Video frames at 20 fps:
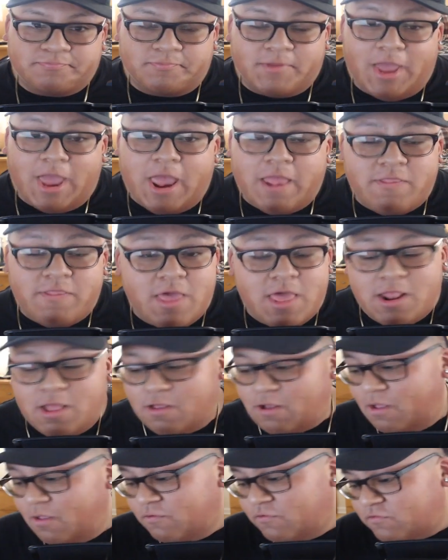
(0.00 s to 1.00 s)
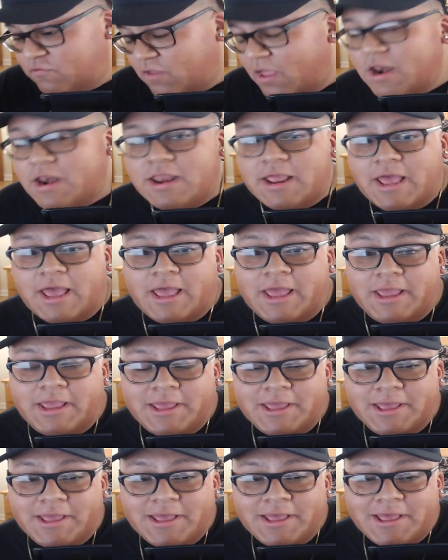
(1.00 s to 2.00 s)
And then Sunday,
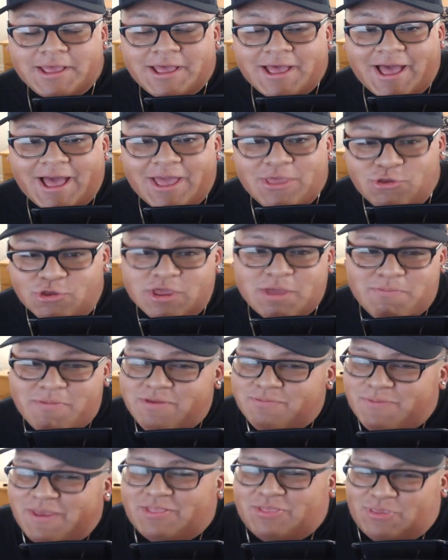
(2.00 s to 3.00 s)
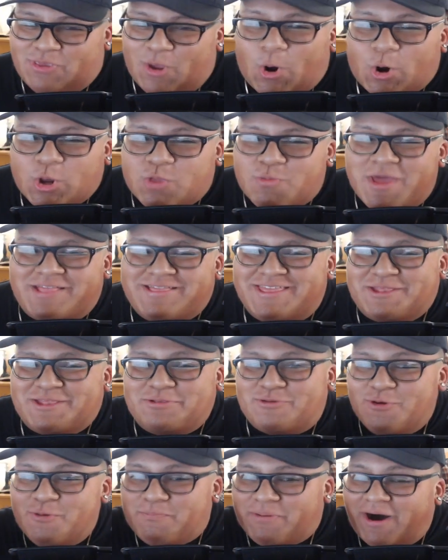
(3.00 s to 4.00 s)
you can make the argument I did
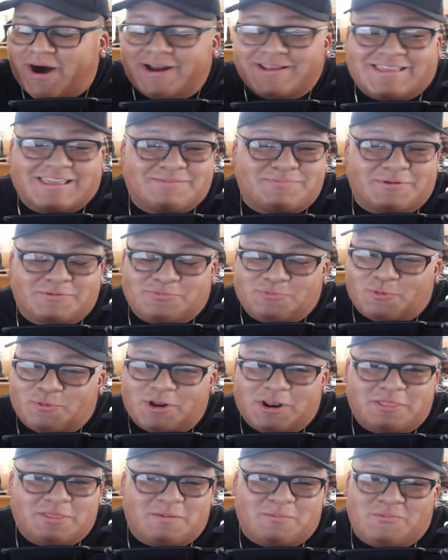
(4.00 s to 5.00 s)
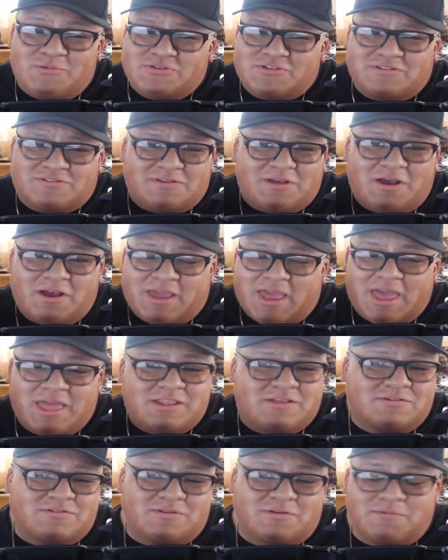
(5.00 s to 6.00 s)
two podcasts, but one of them was just, okay,
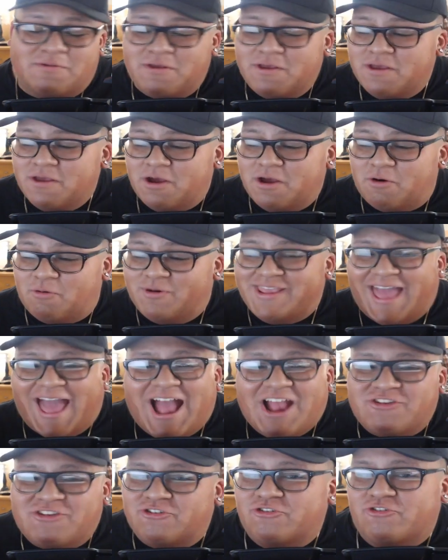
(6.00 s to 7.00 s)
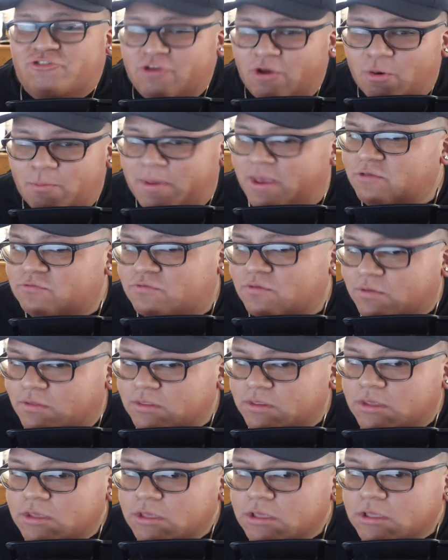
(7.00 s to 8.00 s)
just a reaction show,
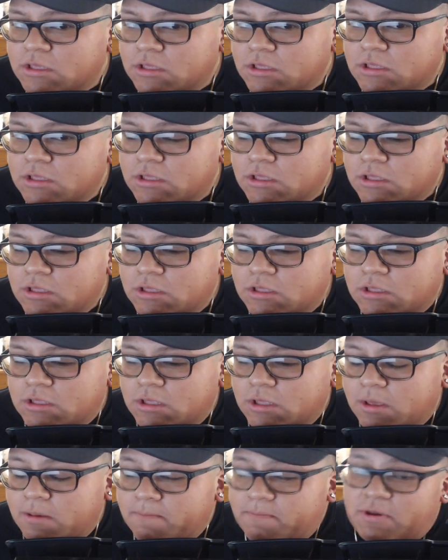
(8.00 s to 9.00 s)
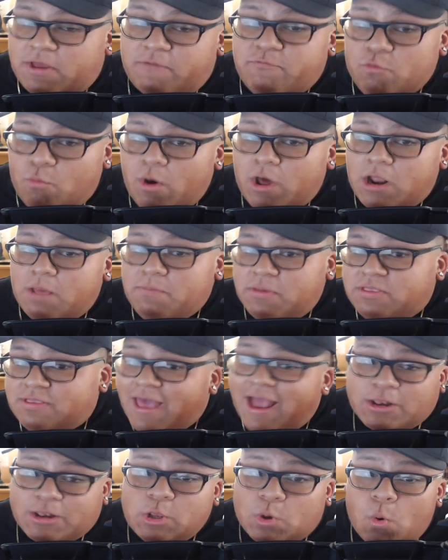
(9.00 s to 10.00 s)
basically. But if you want to be
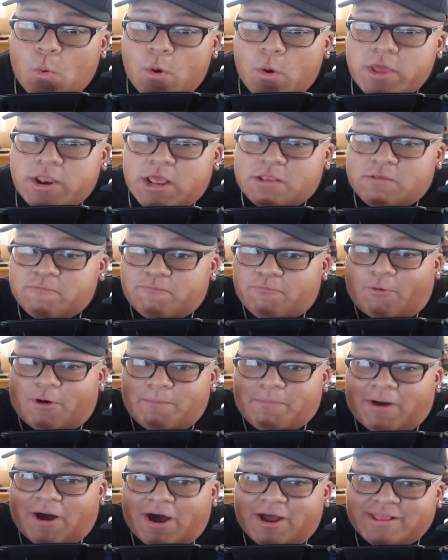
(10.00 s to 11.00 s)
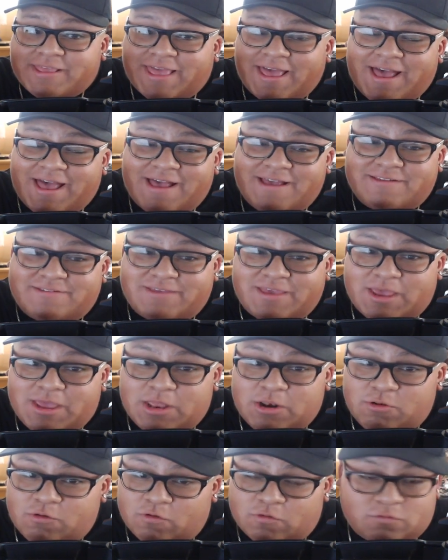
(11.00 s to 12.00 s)
technical with it, four podcasts
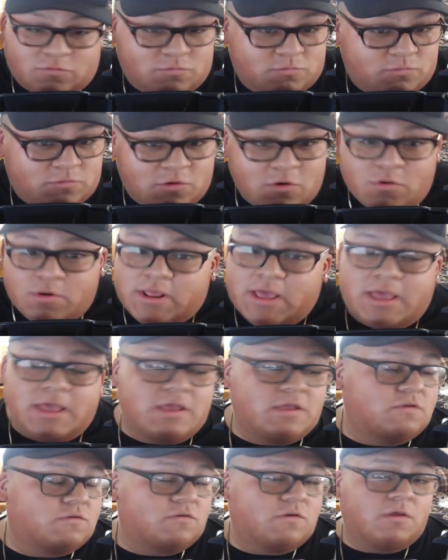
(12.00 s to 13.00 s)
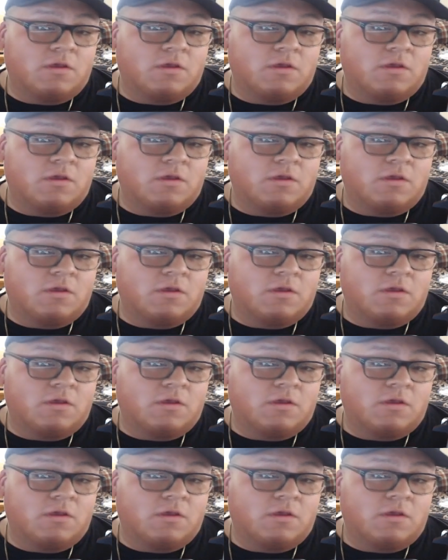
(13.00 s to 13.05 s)
in just 2 days,